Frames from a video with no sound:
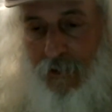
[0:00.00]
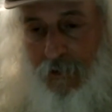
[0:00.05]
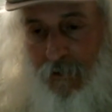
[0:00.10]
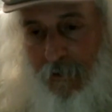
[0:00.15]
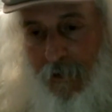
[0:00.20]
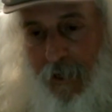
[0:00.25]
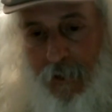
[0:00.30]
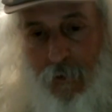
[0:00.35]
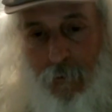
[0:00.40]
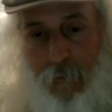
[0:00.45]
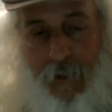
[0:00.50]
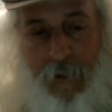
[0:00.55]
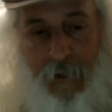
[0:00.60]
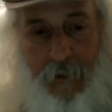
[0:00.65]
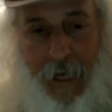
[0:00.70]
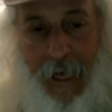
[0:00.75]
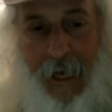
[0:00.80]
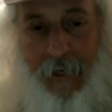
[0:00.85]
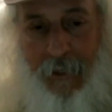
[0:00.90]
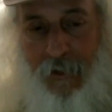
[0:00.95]
It's real
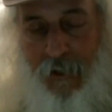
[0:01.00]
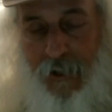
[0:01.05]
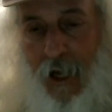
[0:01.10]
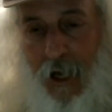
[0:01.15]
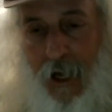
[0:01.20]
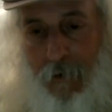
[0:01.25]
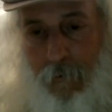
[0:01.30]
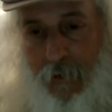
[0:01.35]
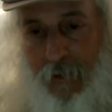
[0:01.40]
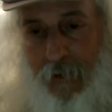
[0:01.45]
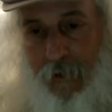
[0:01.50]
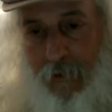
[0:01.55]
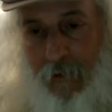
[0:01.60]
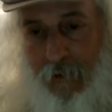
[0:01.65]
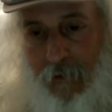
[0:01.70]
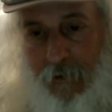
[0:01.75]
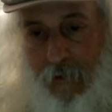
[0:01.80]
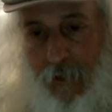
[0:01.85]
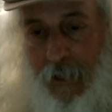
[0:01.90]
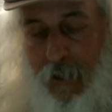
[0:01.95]
and it's not real.
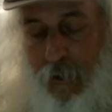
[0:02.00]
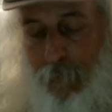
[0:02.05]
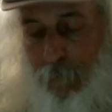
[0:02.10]
It's